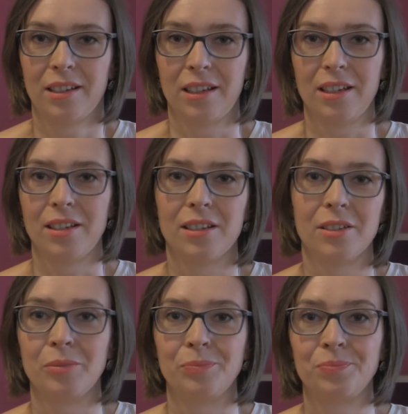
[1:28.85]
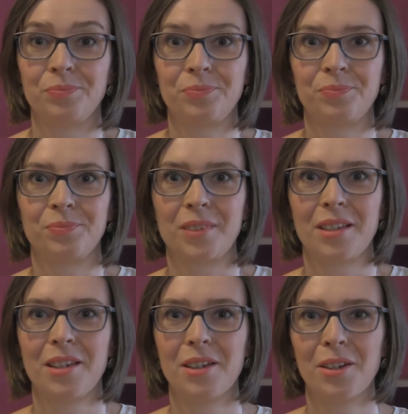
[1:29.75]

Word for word: it um,